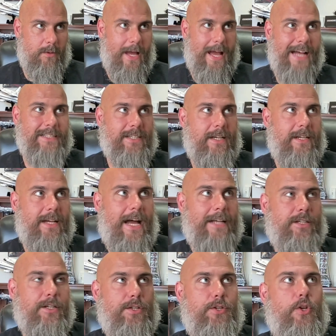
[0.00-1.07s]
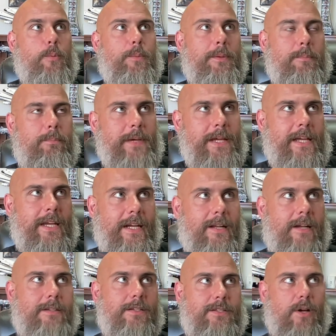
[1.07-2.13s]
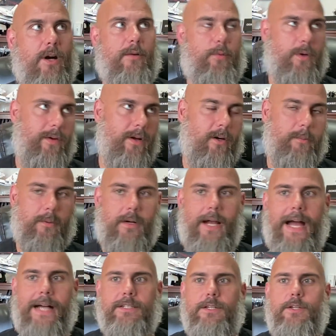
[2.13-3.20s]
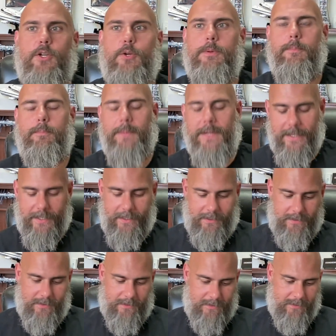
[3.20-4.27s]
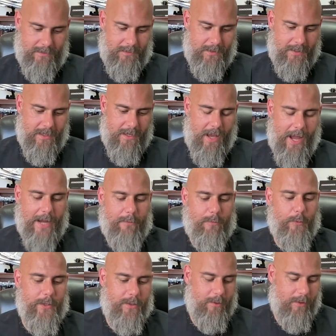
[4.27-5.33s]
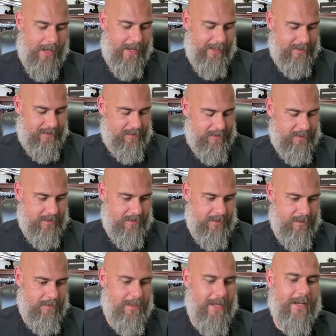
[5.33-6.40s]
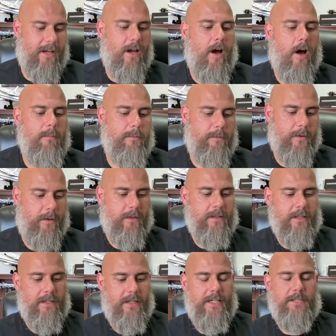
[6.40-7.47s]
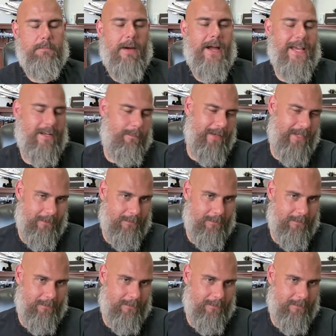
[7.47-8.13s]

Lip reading: As a human being, not as a software developer, as a human being, I've realized that comfort is my enemy.